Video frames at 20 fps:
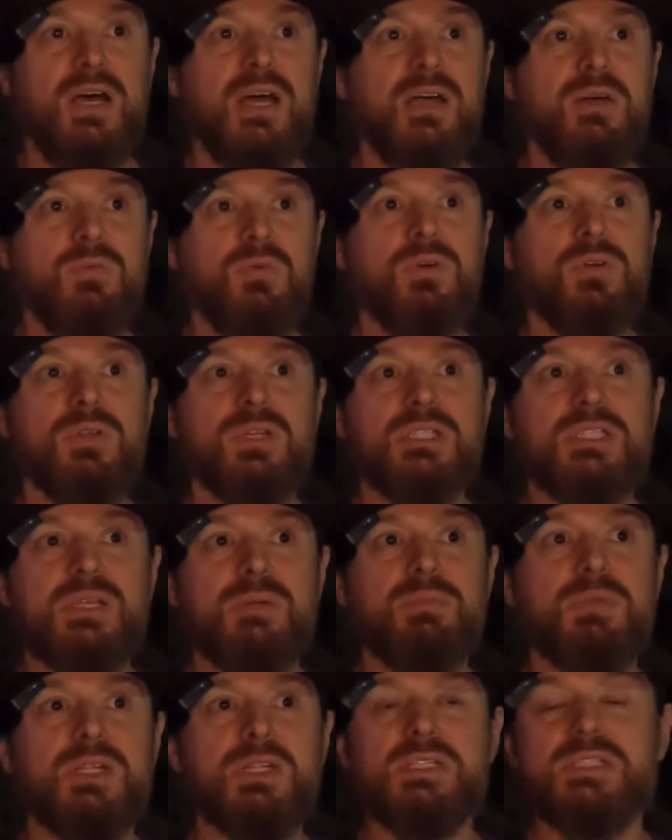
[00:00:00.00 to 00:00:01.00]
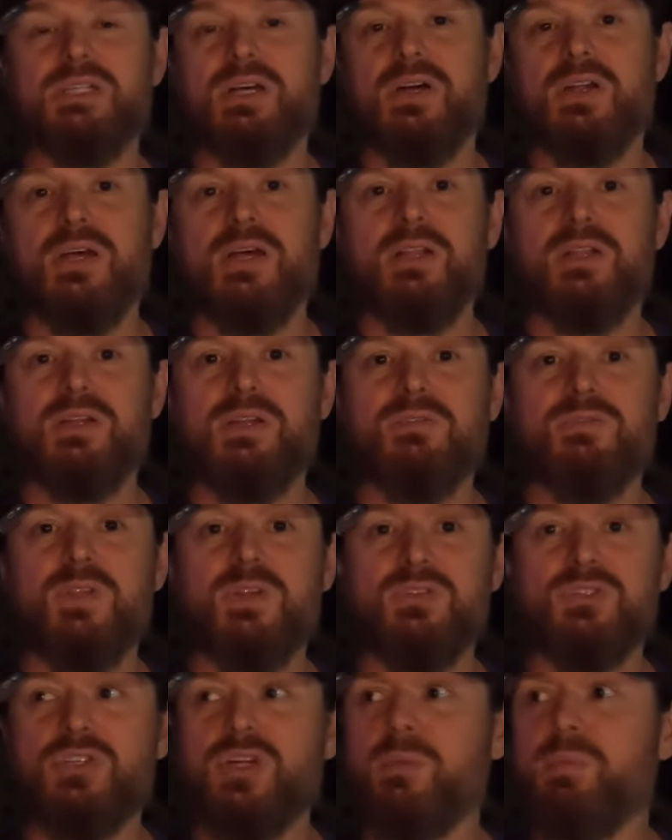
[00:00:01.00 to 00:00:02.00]
I will accept it as Todd Allen. If
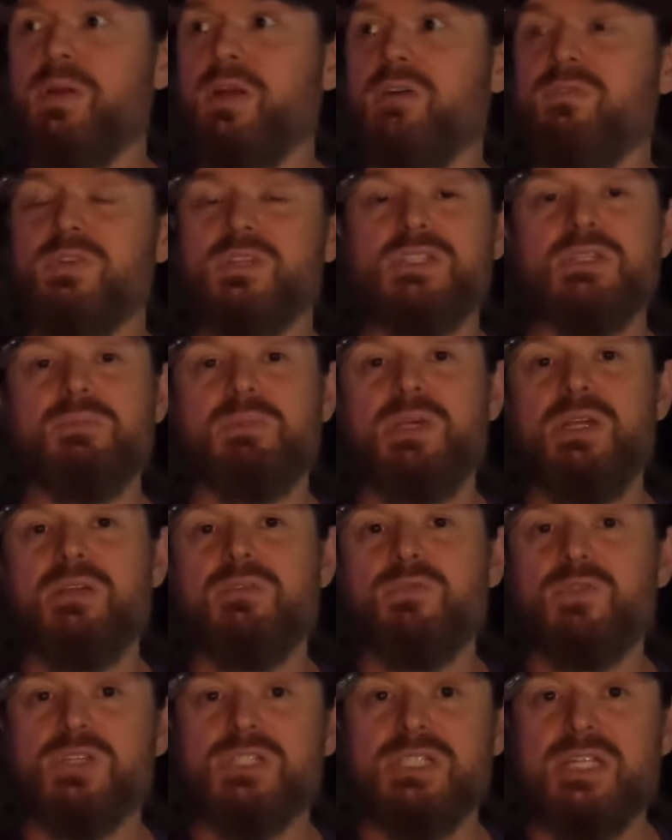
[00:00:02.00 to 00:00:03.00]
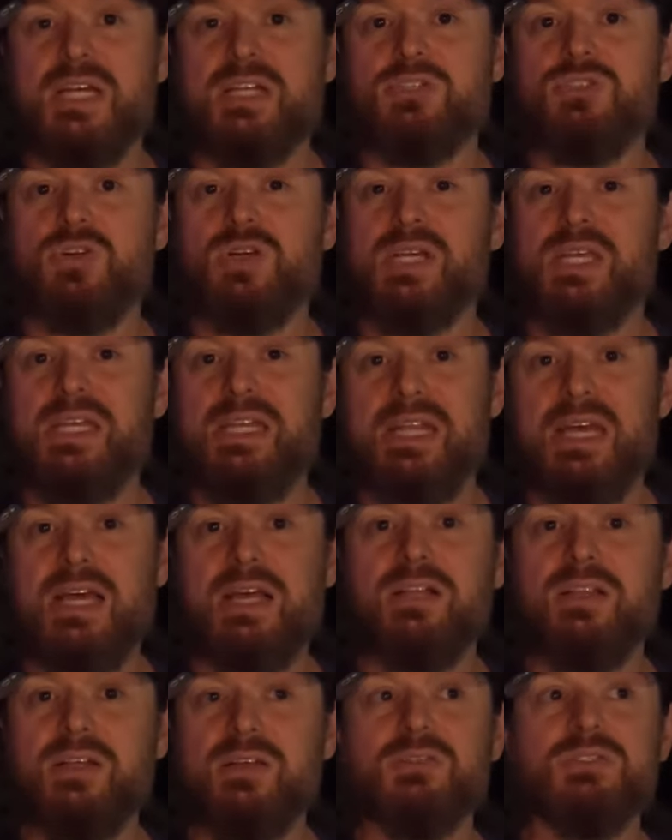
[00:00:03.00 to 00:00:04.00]
they're dropping off a subpoena for Stat Trucking
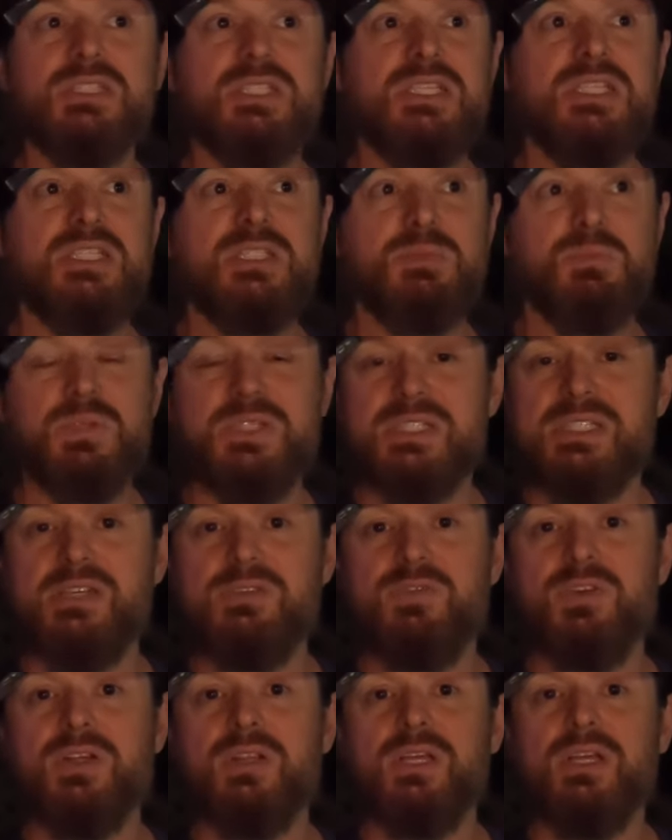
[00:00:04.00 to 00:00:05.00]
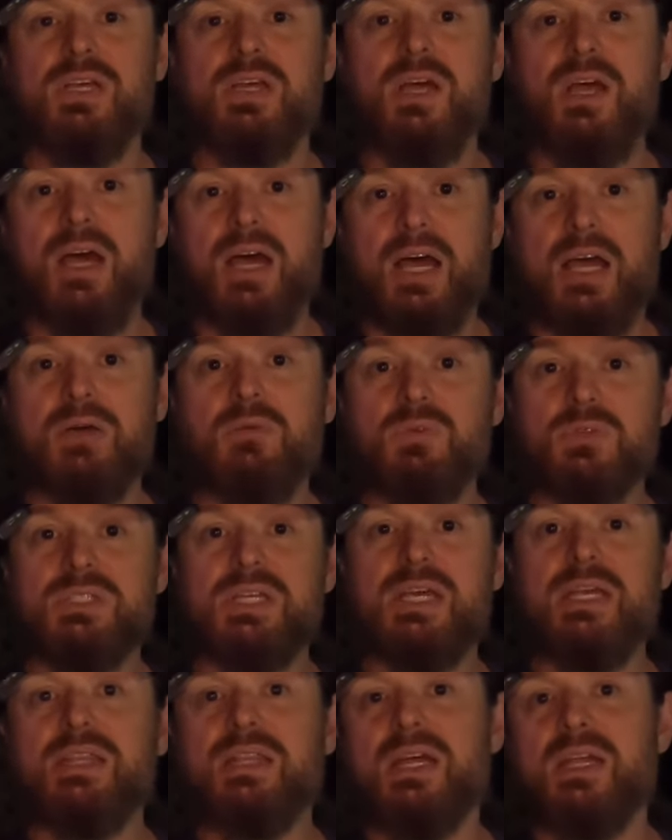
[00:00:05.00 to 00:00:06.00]
LLC specifically, I will
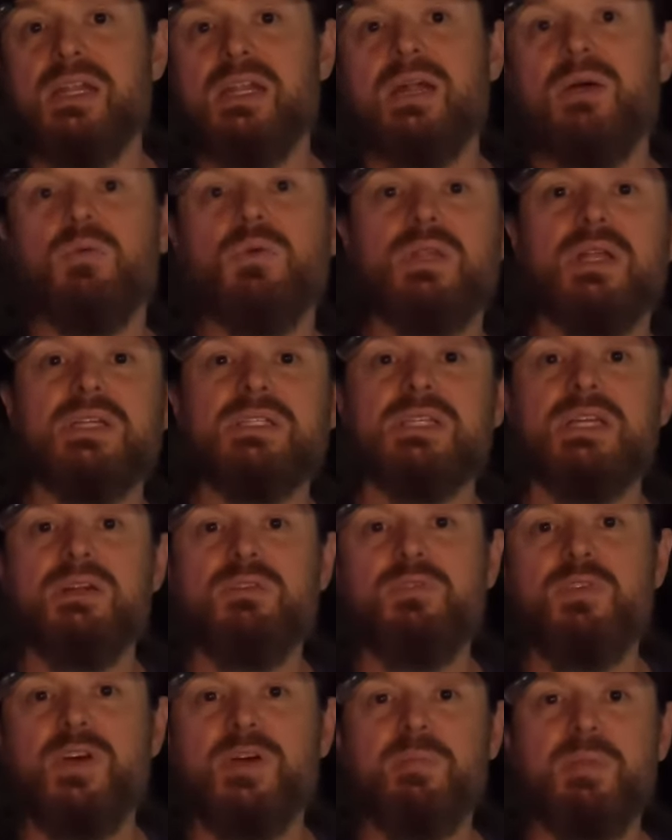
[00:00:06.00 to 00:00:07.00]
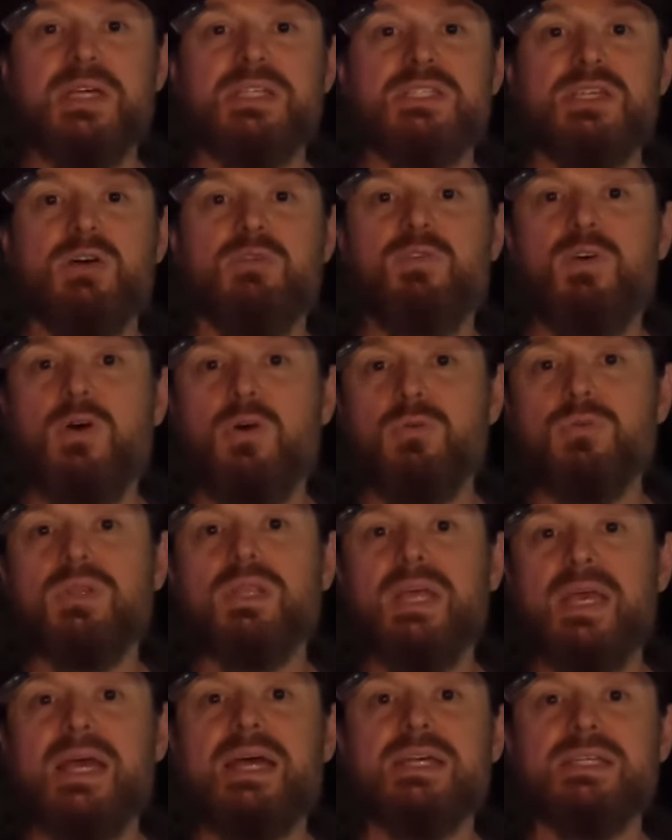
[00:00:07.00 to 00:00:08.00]
take that and I will identify myself
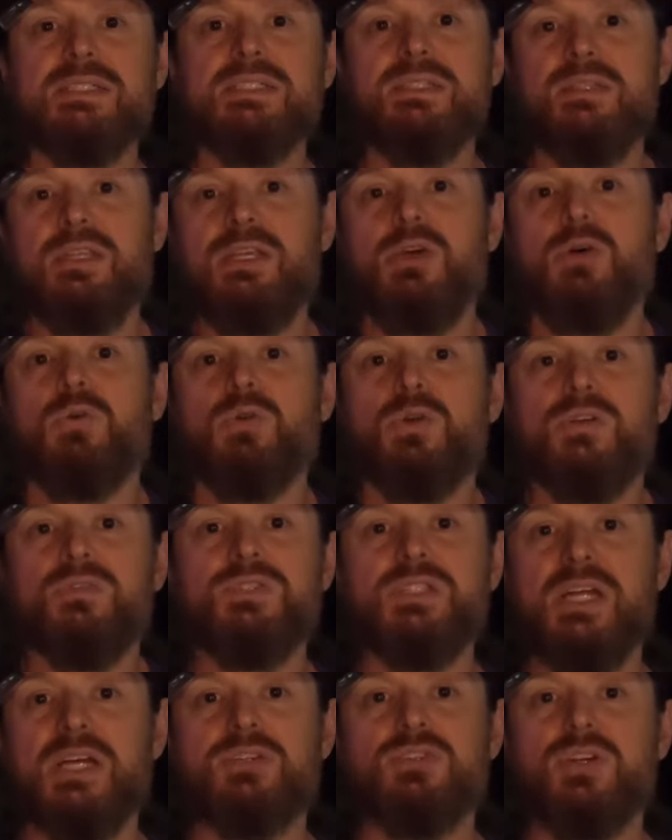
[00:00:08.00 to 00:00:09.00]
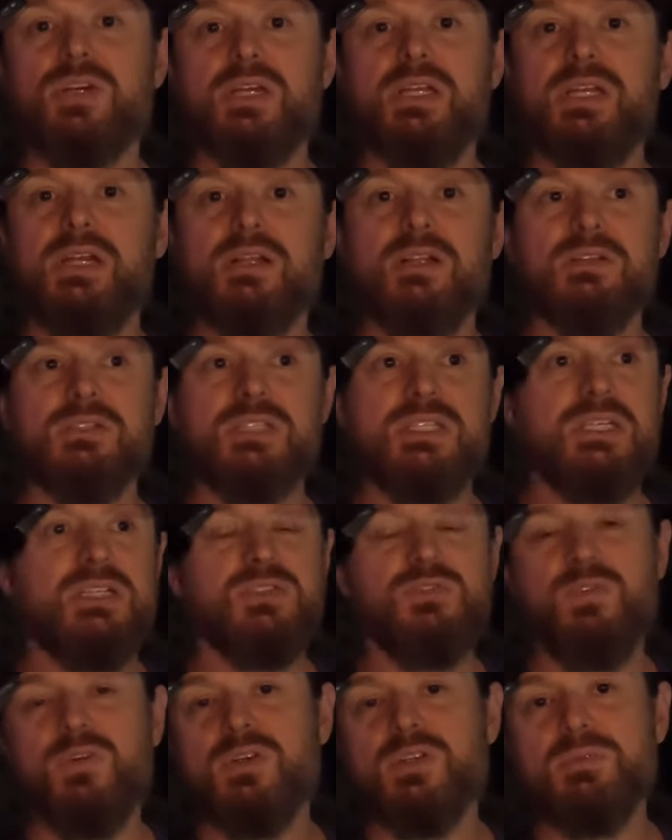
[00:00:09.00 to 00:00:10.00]
only as the owner of Stat Trucking LLC.
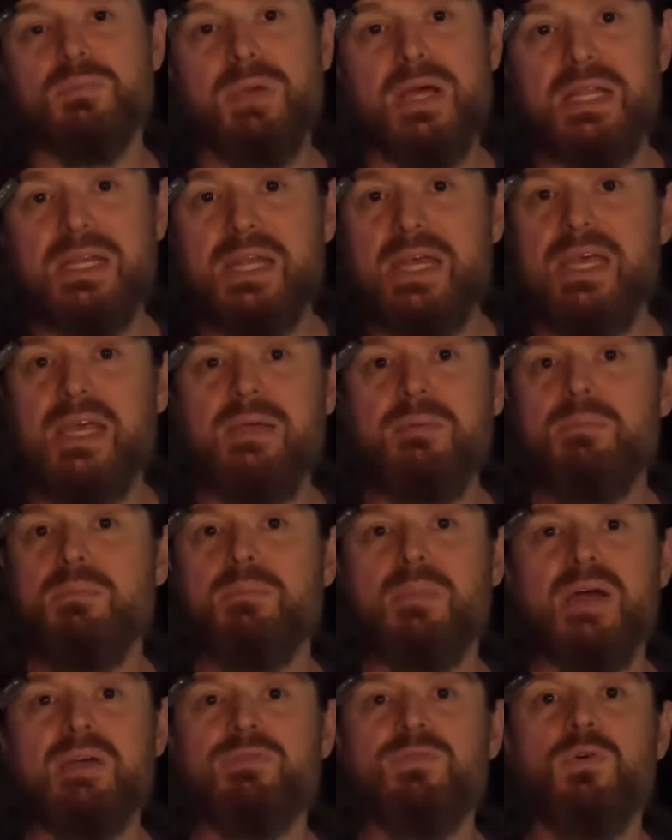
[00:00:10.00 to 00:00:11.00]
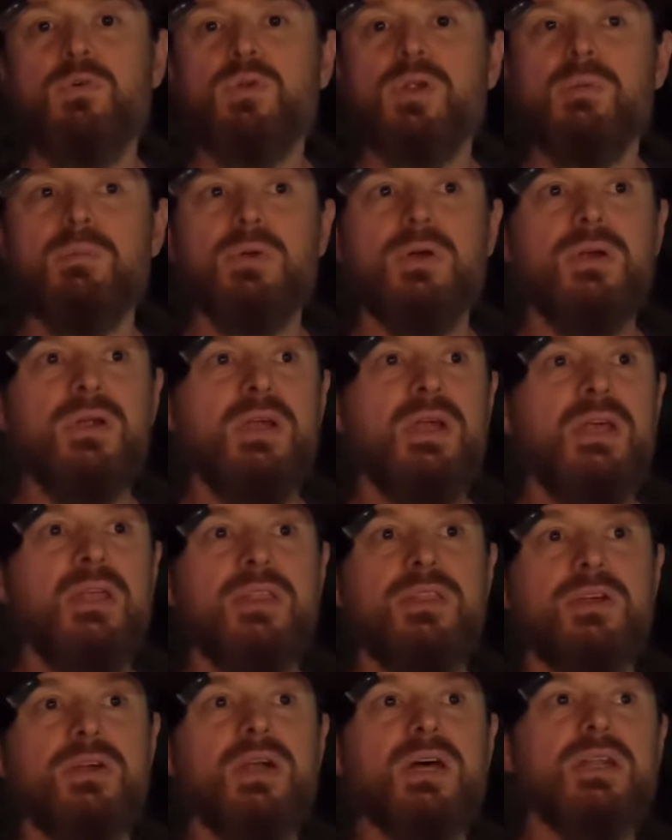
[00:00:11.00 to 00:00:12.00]
As far as my name, my phone number,
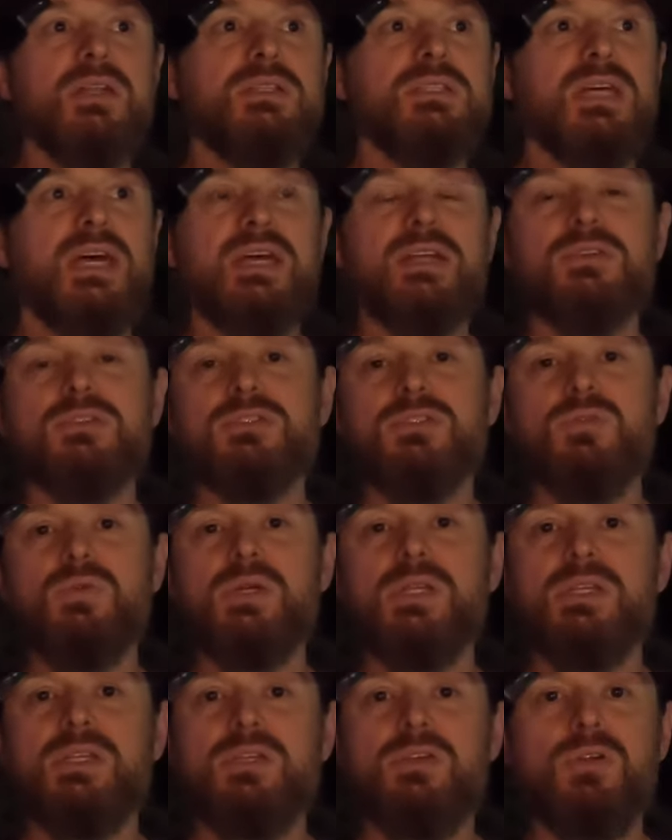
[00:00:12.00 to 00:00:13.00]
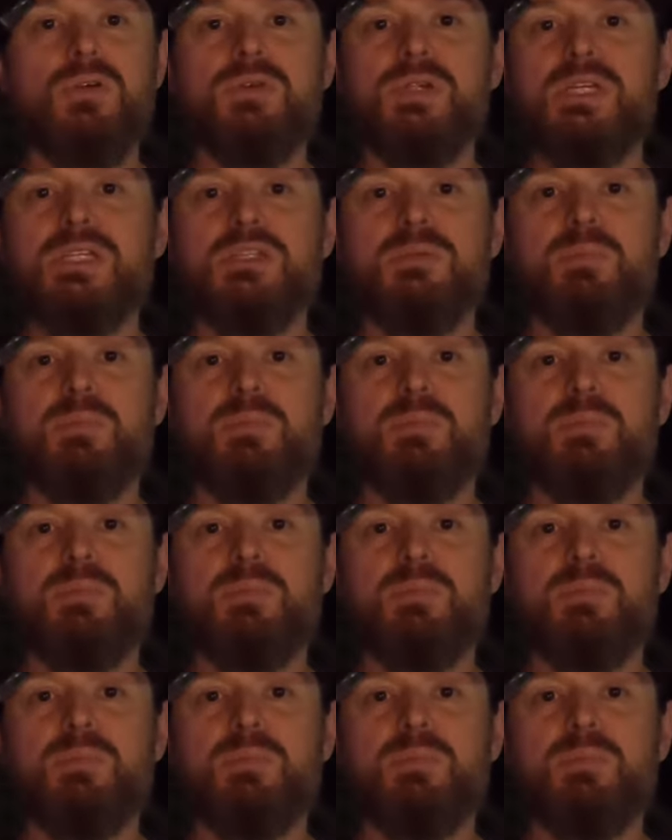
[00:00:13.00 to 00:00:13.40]
they're not entitled to it. You don't need to